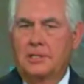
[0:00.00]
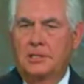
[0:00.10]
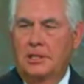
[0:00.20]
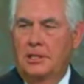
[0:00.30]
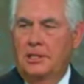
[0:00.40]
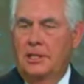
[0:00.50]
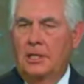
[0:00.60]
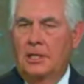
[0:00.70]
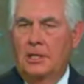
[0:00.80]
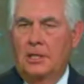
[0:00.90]
is
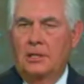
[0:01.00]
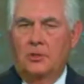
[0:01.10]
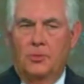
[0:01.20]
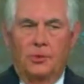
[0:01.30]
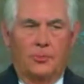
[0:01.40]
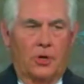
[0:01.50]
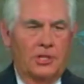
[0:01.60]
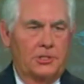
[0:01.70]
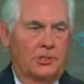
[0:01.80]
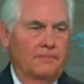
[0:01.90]
intended to put
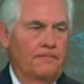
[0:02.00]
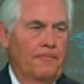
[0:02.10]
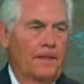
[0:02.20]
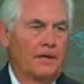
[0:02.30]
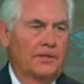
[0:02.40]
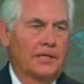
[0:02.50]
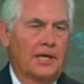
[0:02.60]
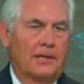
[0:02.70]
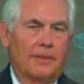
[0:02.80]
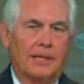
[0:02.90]
pressure on the
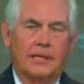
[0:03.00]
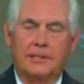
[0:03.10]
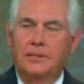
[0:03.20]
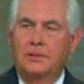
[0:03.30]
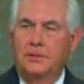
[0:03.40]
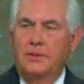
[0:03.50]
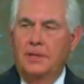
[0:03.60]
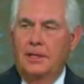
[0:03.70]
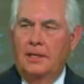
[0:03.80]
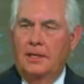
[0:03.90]
Taliban to
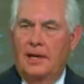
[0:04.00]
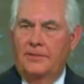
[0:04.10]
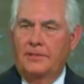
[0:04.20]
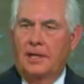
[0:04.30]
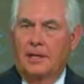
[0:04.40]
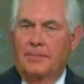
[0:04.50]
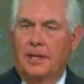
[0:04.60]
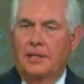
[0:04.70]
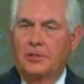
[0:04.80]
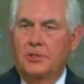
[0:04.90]
have the
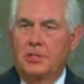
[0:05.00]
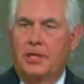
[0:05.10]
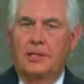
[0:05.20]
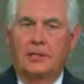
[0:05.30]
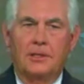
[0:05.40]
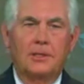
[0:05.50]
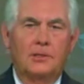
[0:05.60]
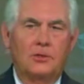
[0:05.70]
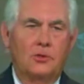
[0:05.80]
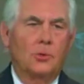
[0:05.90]
Taliban understand
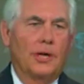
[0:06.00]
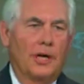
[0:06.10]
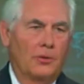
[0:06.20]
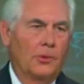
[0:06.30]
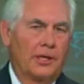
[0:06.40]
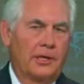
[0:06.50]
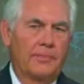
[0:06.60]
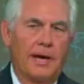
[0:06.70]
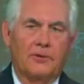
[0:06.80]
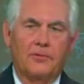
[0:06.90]
you will not win
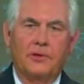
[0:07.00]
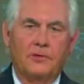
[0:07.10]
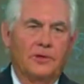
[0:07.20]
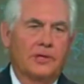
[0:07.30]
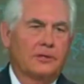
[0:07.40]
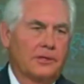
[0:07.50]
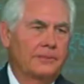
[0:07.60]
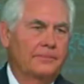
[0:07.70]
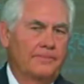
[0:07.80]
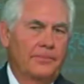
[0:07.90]
a battlefield
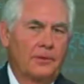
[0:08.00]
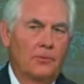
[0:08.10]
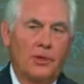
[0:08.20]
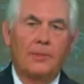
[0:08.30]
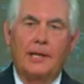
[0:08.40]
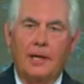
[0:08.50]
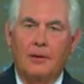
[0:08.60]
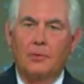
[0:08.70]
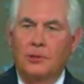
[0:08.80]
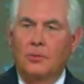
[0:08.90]
victory. We may
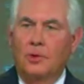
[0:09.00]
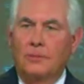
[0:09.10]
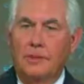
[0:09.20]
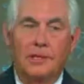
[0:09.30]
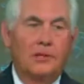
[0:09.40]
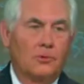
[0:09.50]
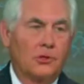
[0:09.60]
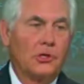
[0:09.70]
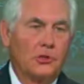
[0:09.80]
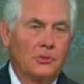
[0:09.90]
not win one, but neither
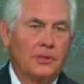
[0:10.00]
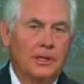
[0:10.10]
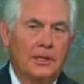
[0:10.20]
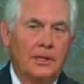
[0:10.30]
will you.